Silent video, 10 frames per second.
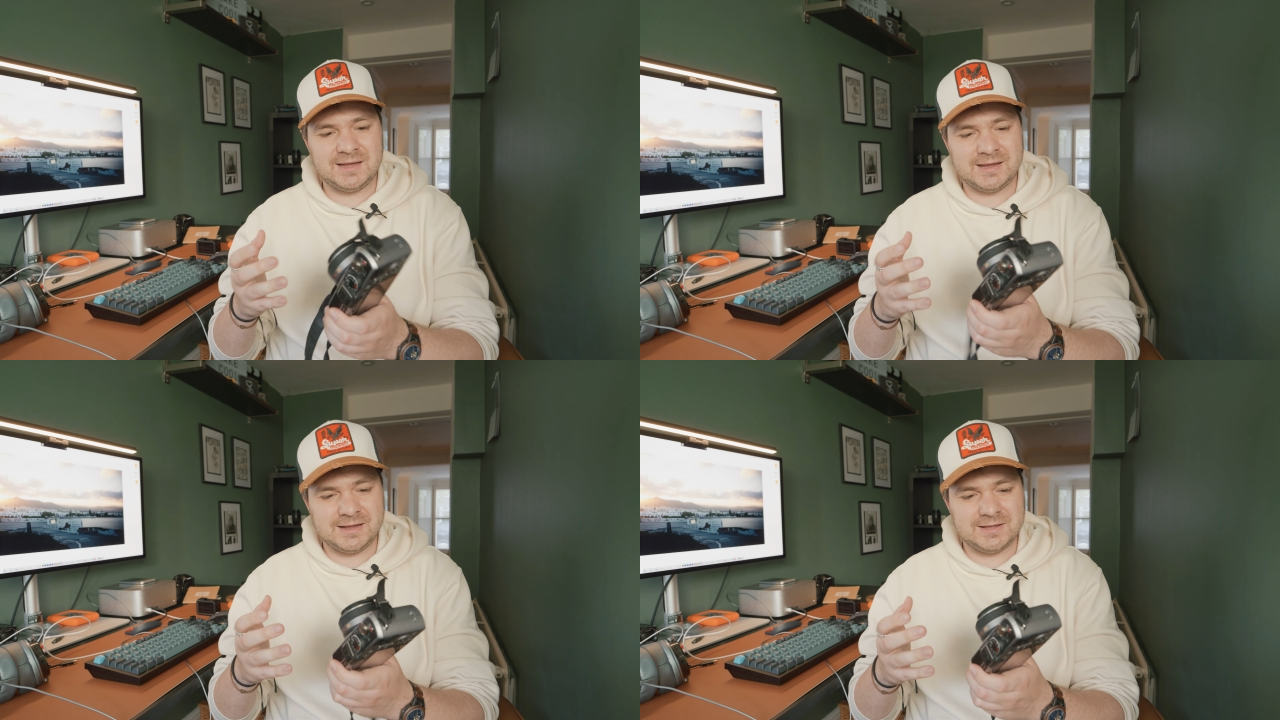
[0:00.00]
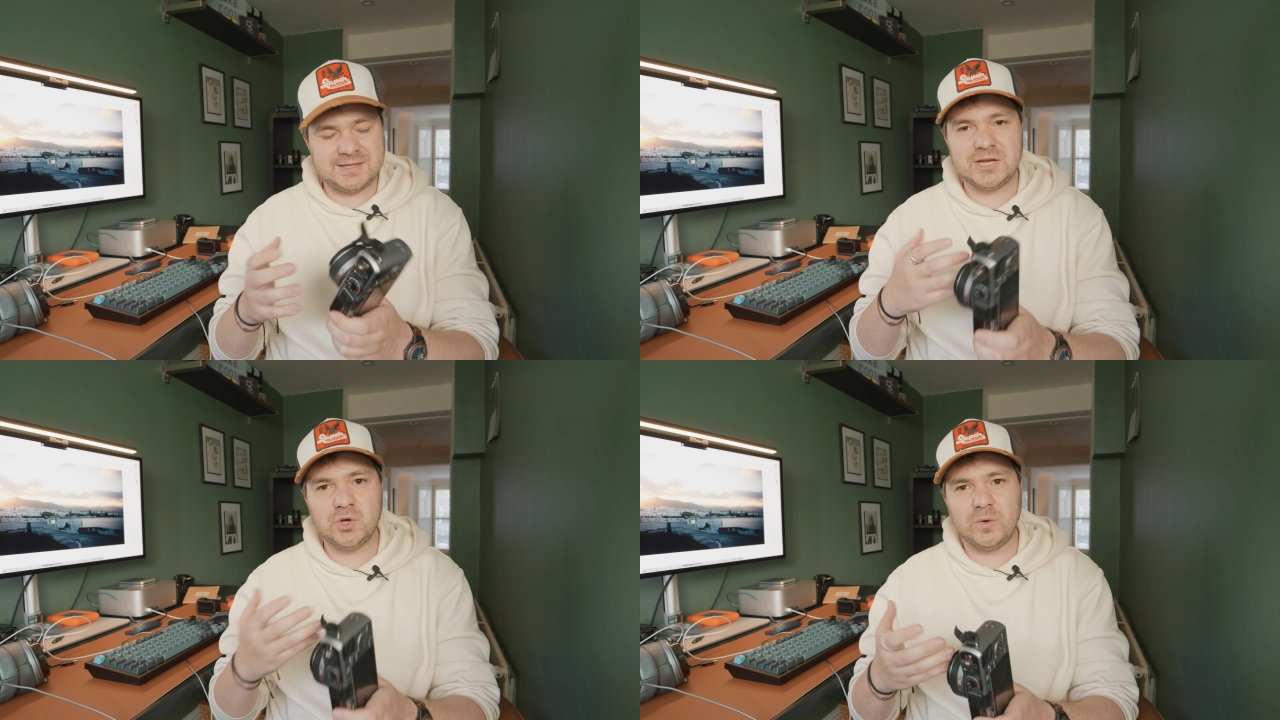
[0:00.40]

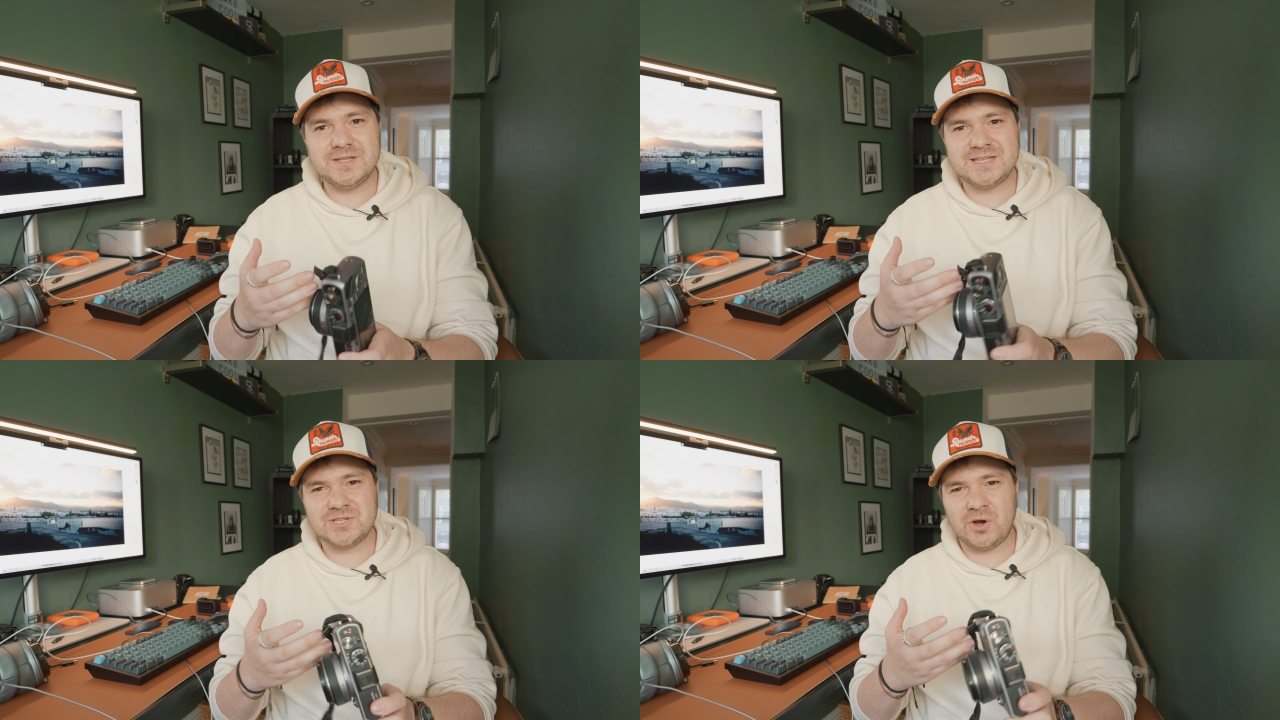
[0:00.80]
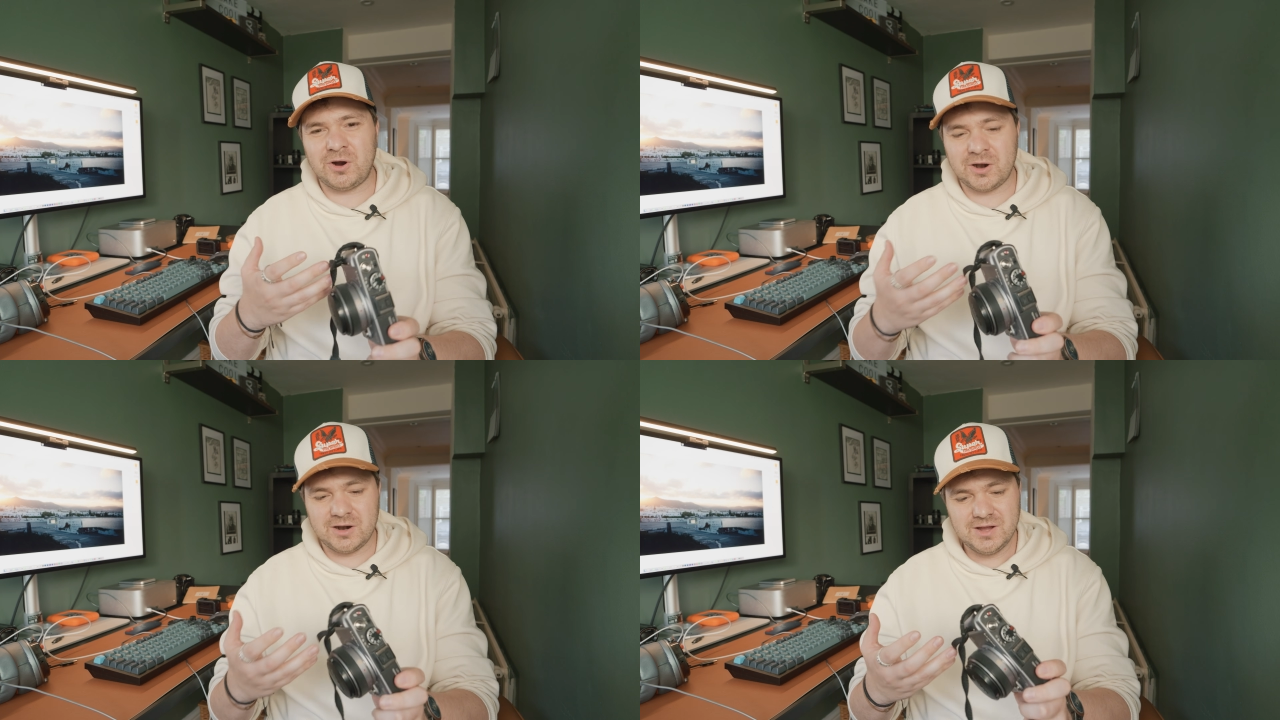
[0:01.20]
annoyances
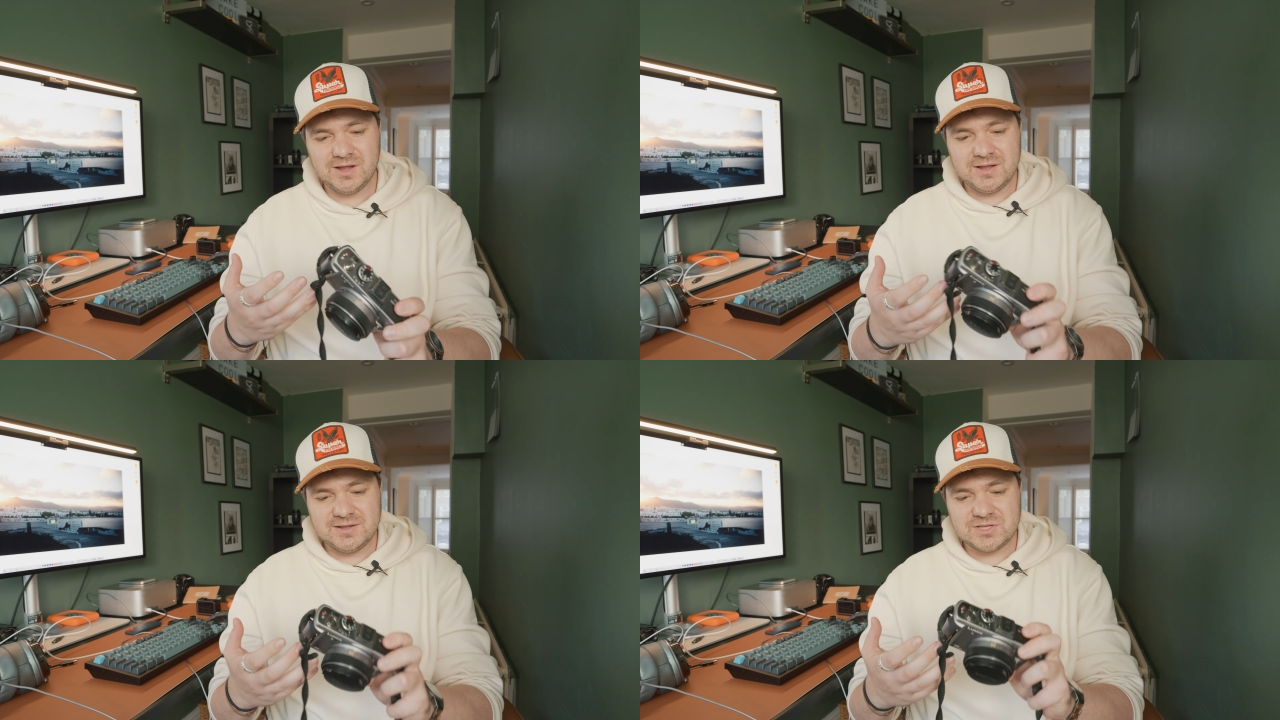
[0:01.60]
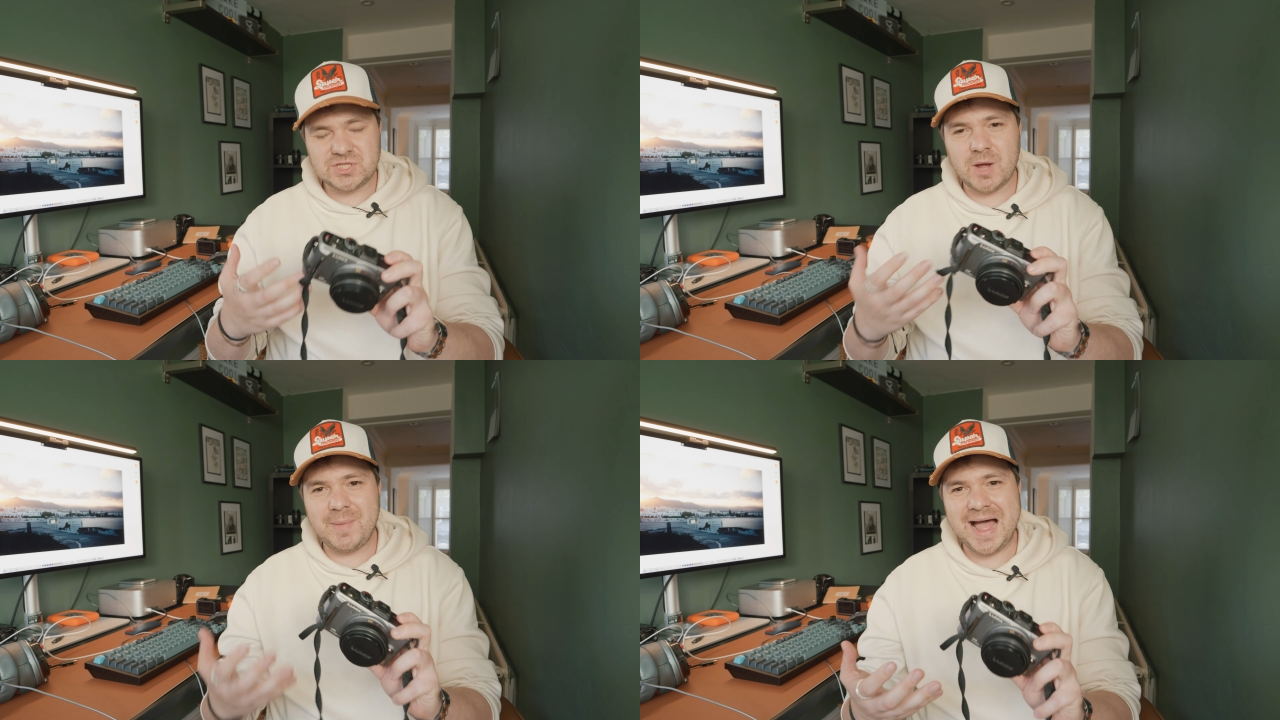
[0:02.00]
are
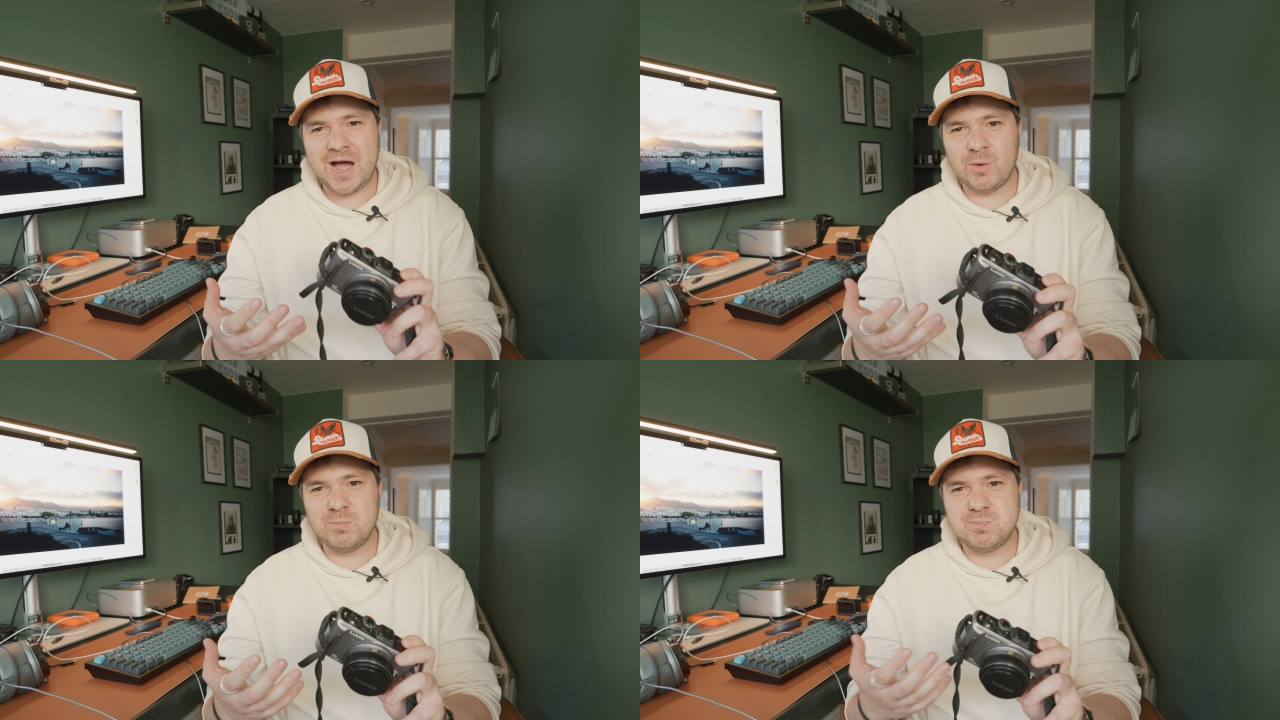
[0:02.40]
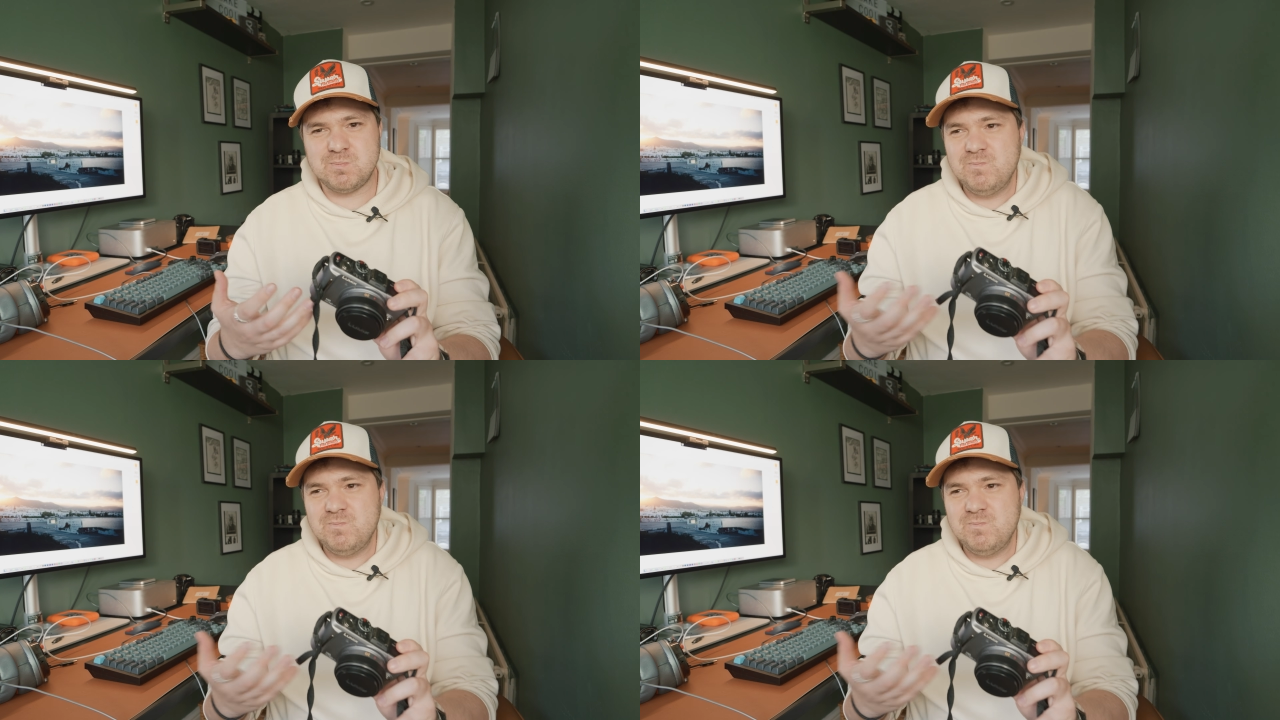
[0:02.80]
somehow